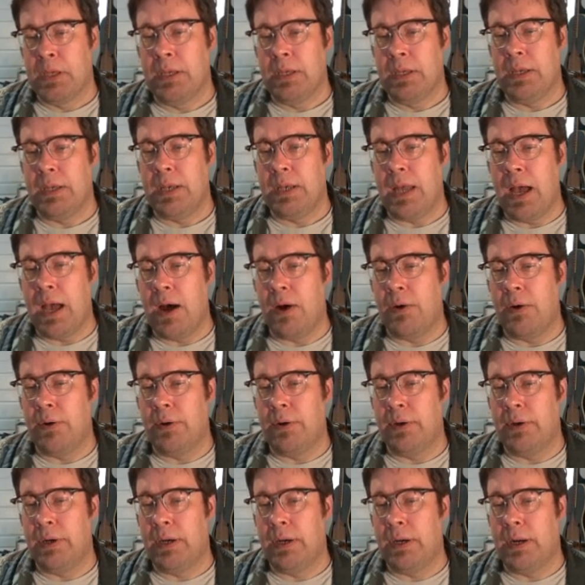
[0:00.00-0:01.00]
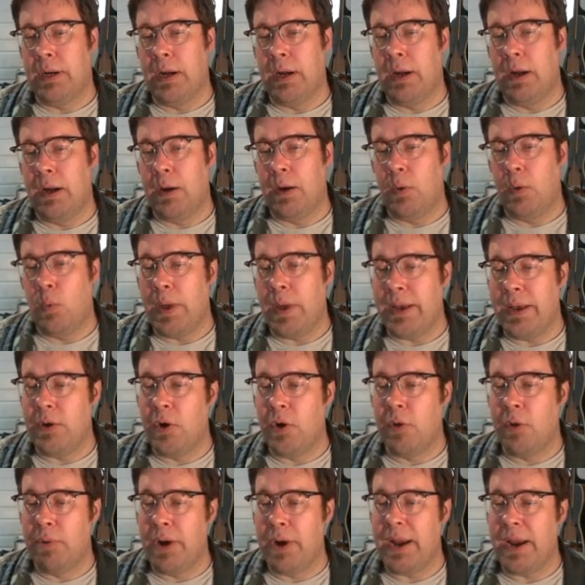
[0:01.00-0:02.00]
Now, a
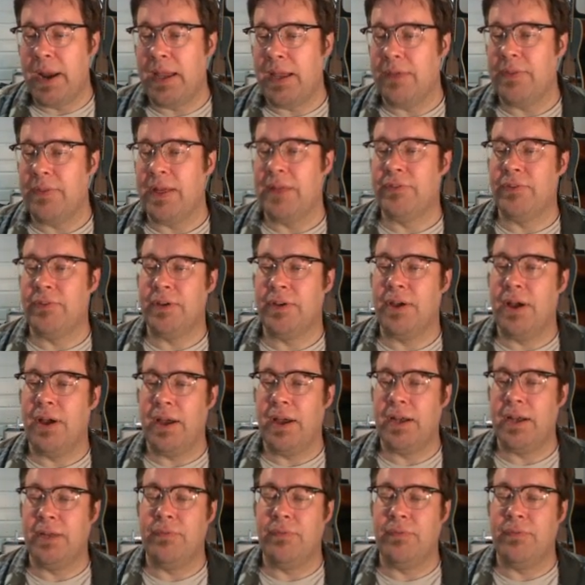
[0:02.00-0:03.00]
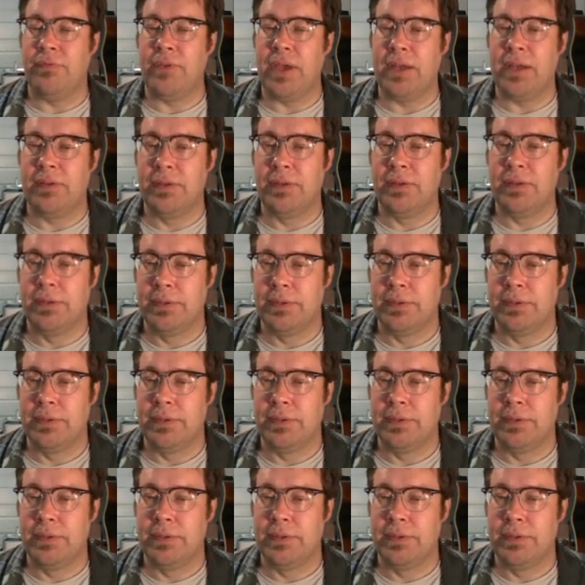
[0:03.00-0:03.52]
window breaking, that's a kind of event.